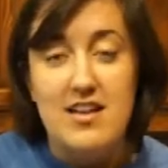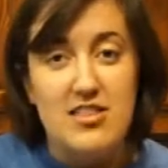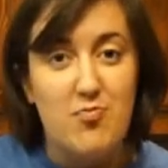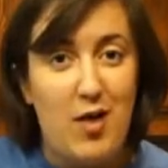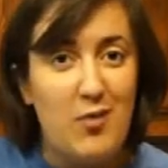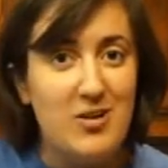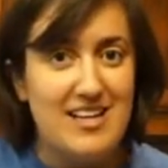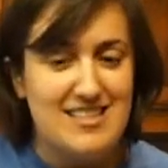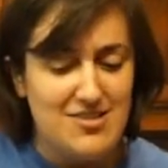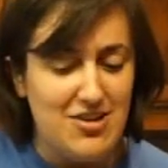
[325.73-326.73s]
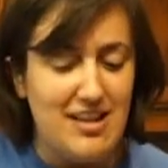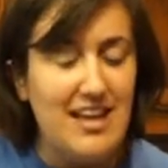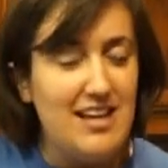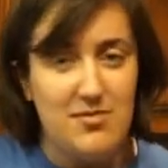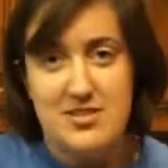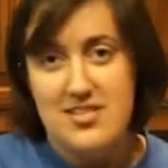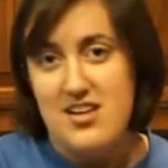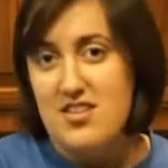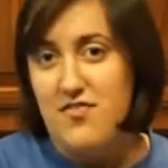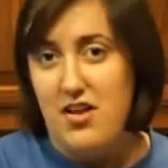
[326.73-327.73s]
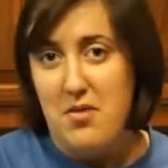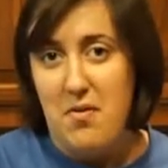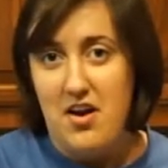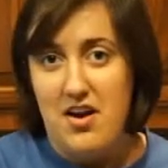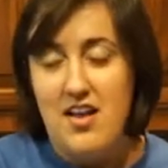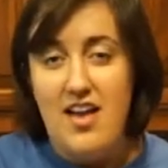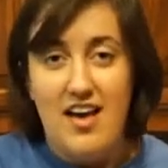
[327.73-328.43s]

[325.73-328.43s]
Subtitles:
the bread would get soggy and it would start to fall apart.